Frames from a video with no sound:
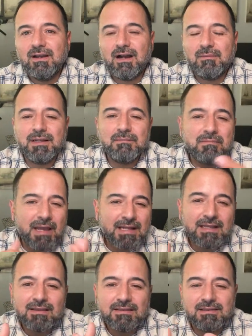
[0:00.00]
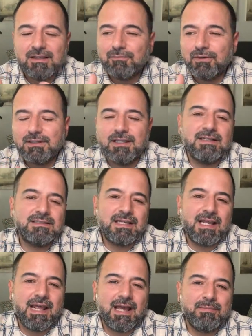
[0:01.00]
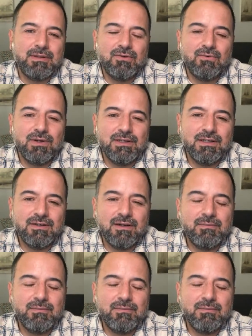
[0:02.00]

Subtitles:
I mean, many different things can happen in 1 year.